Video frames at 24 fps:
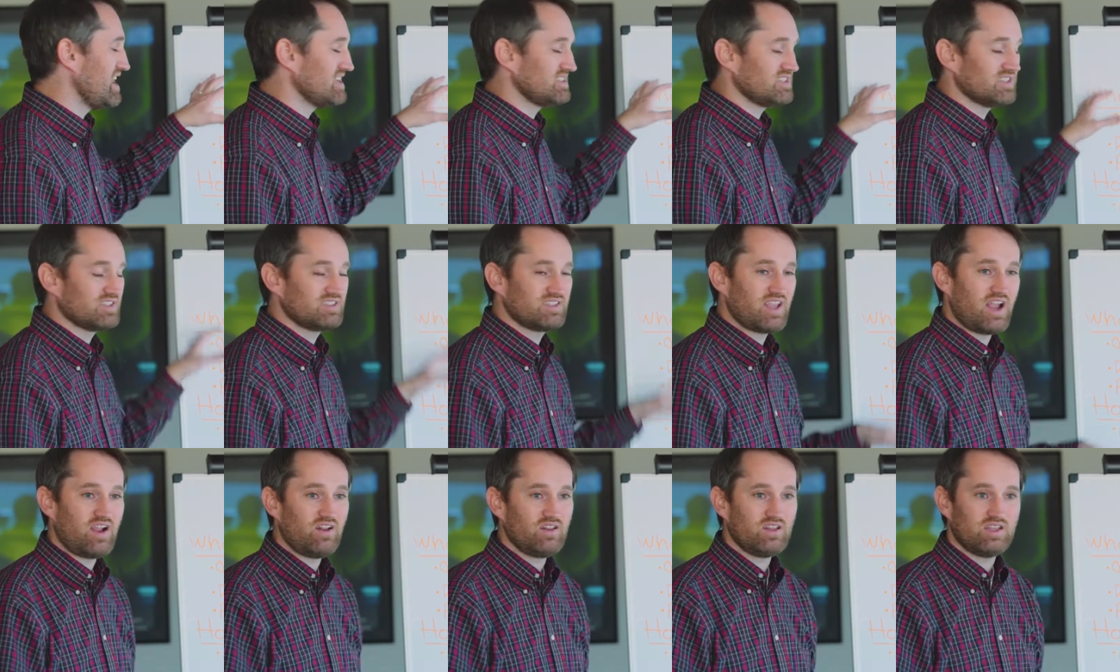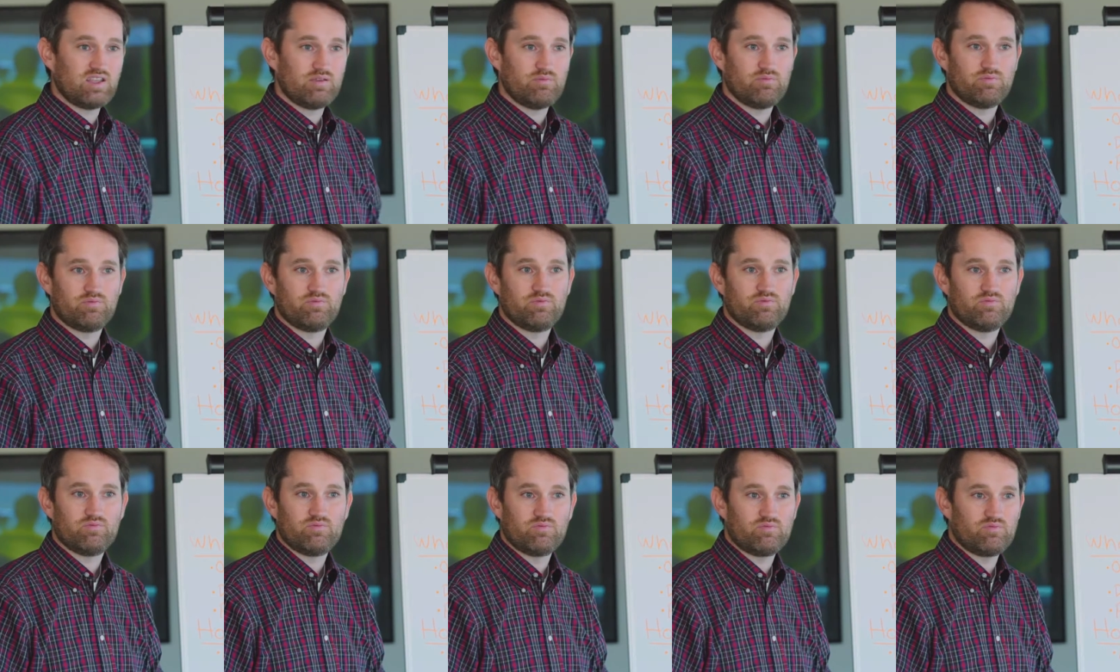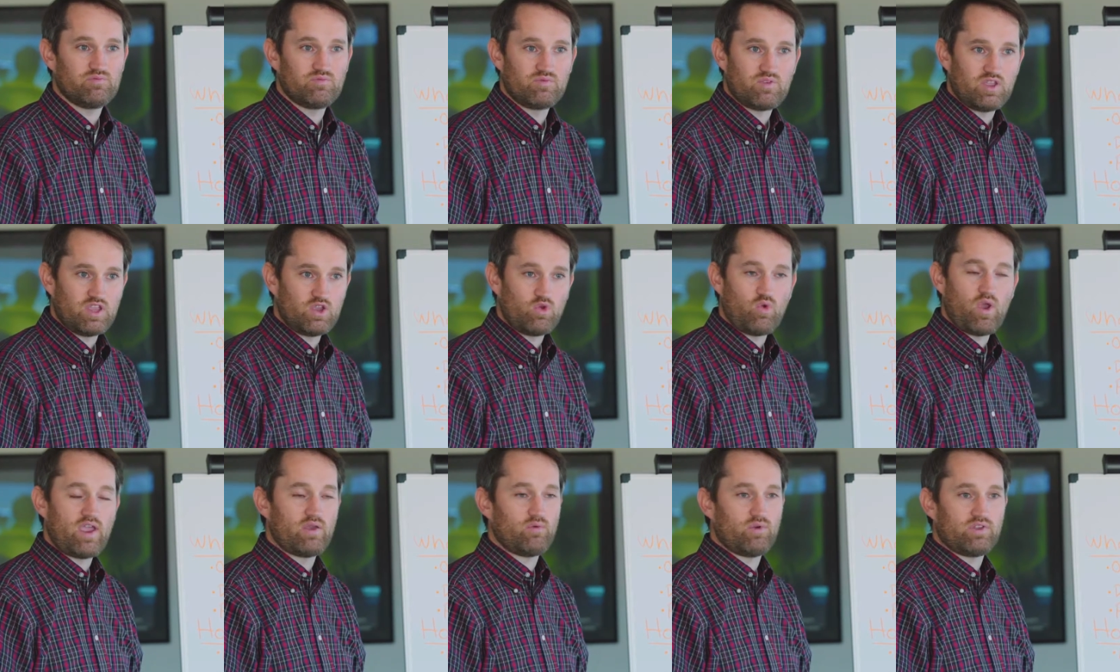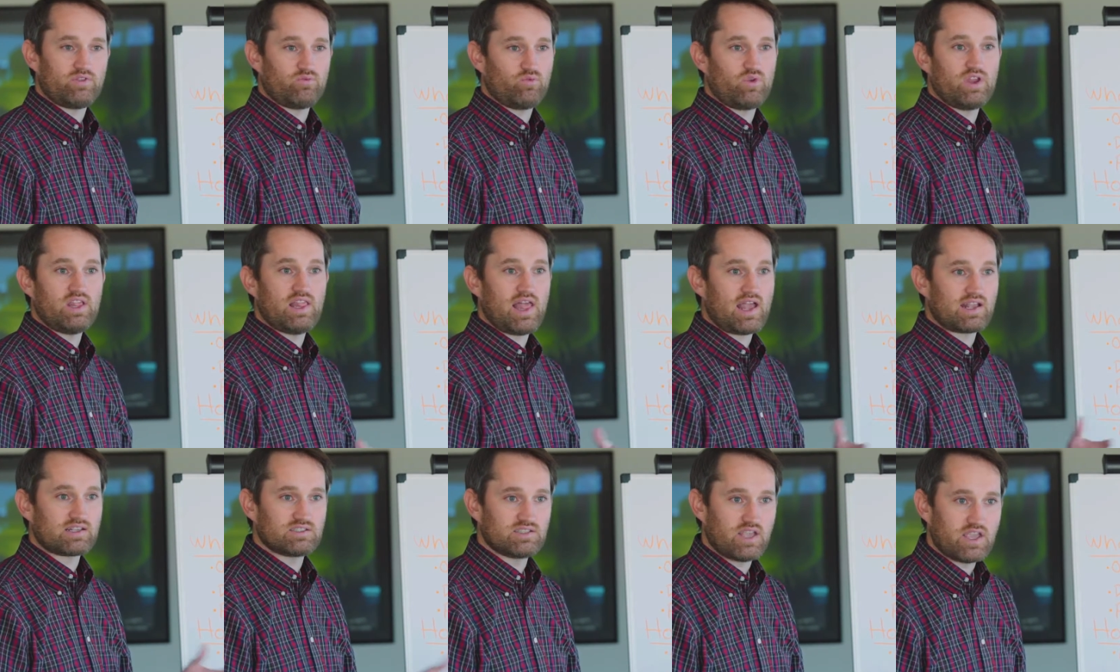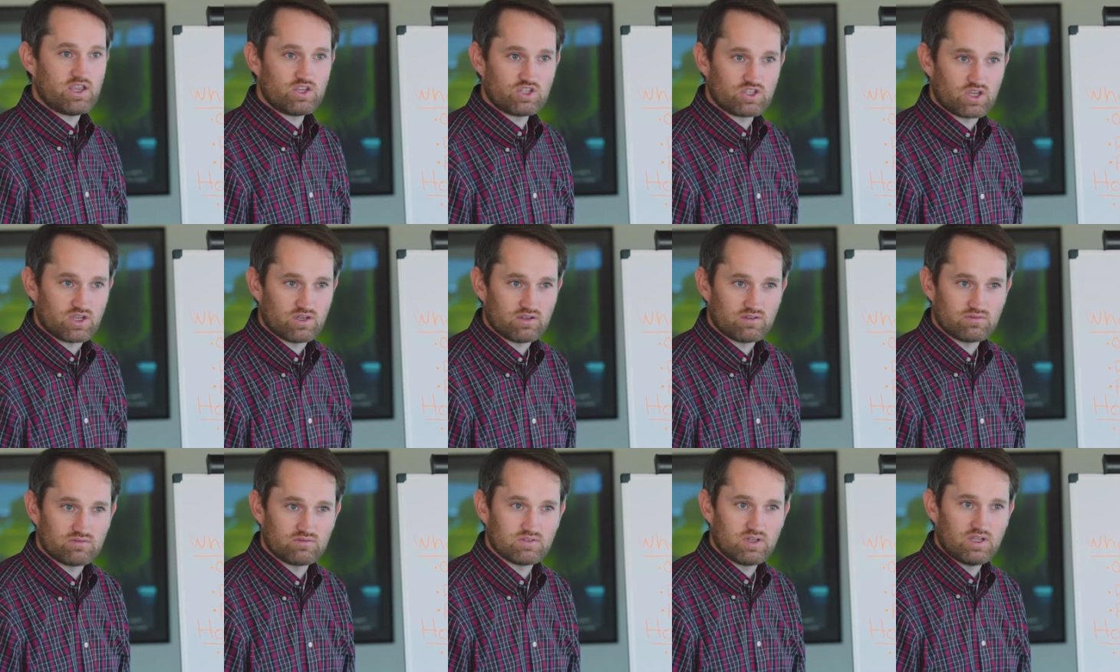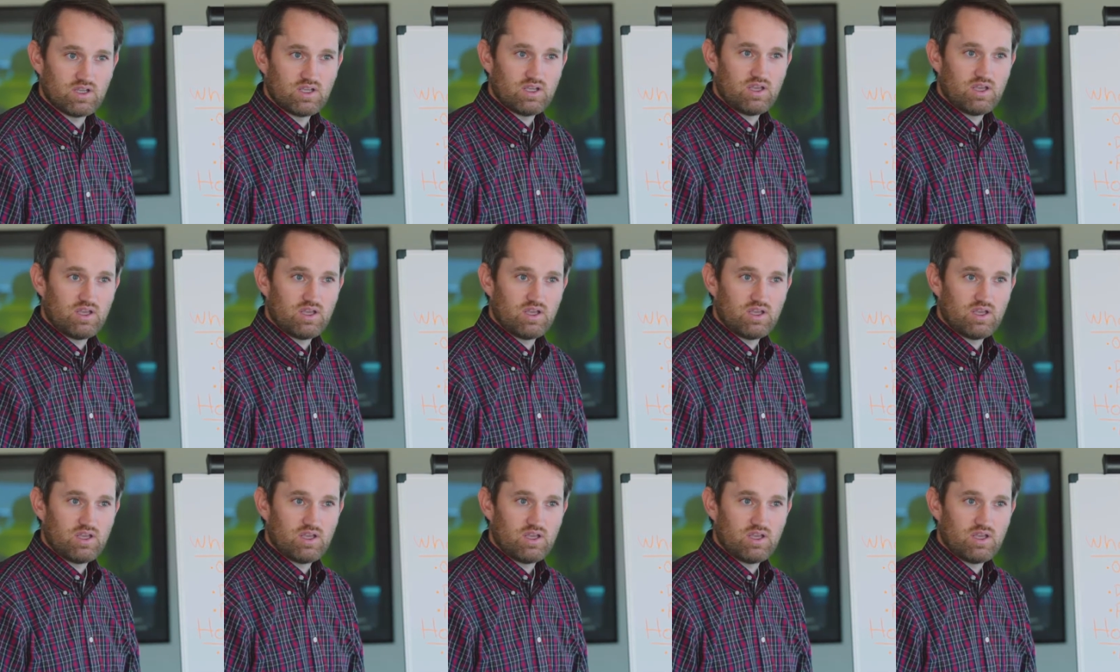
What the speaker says: necessarily equate with relaxation.